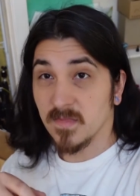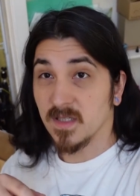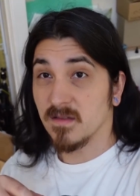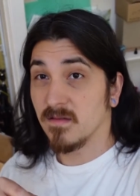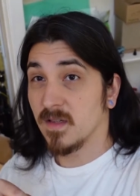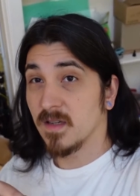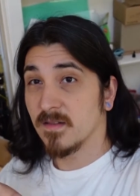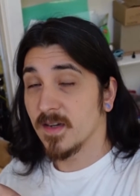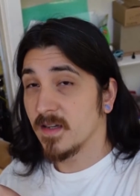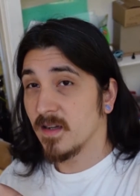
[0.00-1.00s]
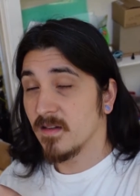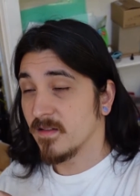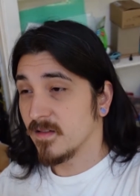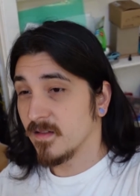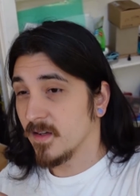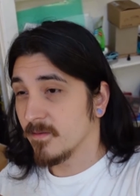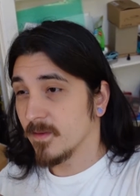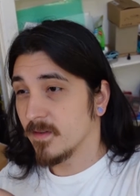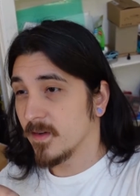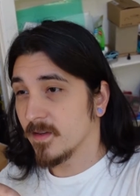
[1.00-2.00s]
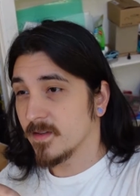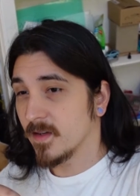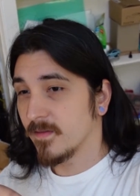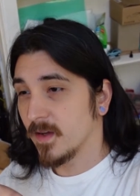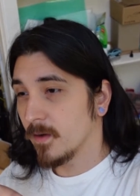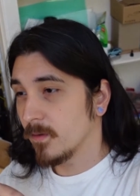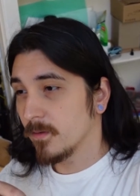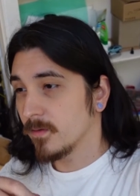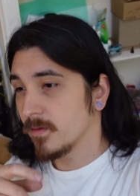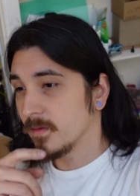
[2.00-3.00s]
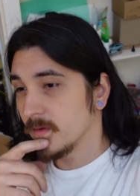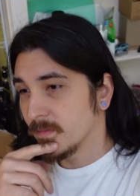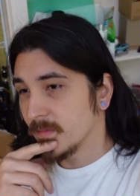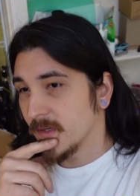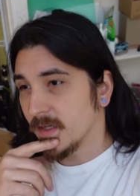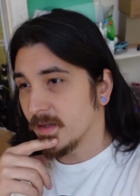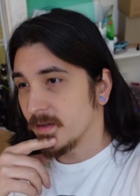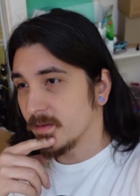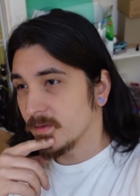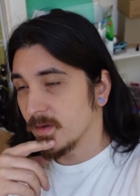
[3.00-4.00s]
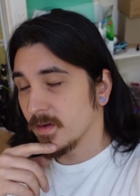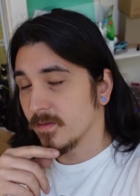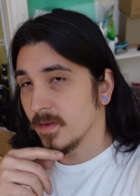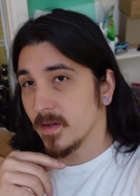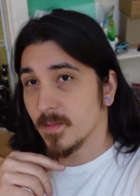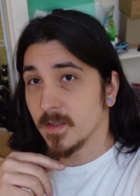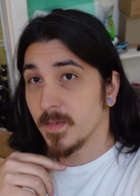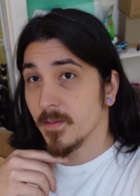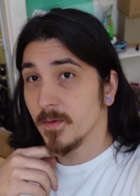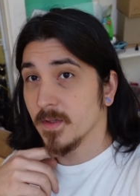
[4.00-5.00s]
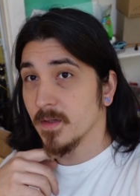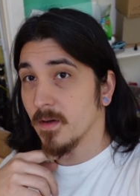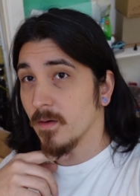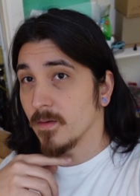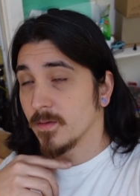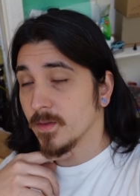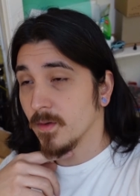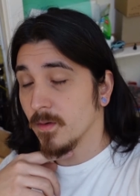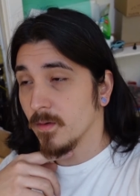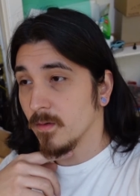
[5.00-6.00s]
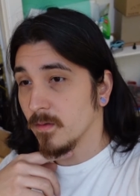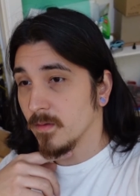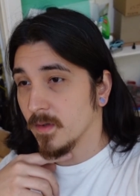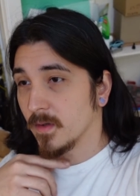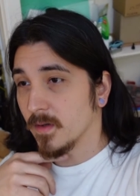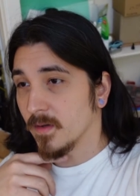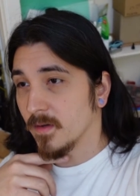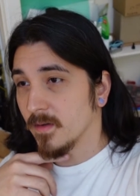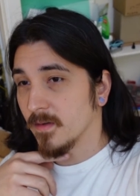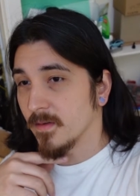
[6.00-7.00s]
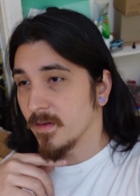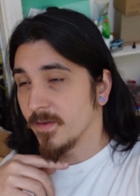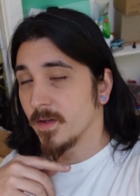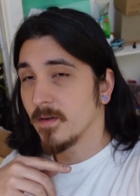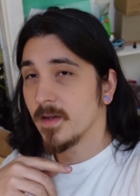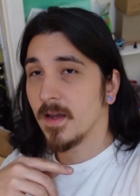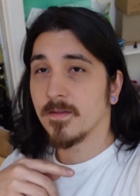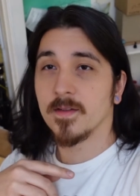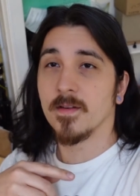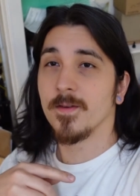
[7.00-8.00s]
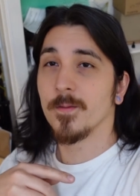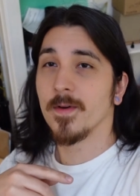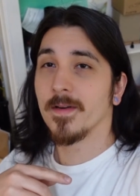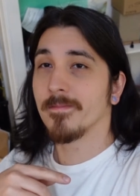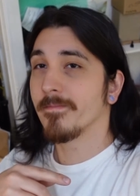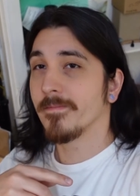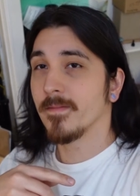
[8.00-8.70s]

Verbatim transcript: Just kind of right now, it's getting rid of all the stuff I own and trying to fill out a bunch of paperwork to go. So uh, if you know I have stuff you want,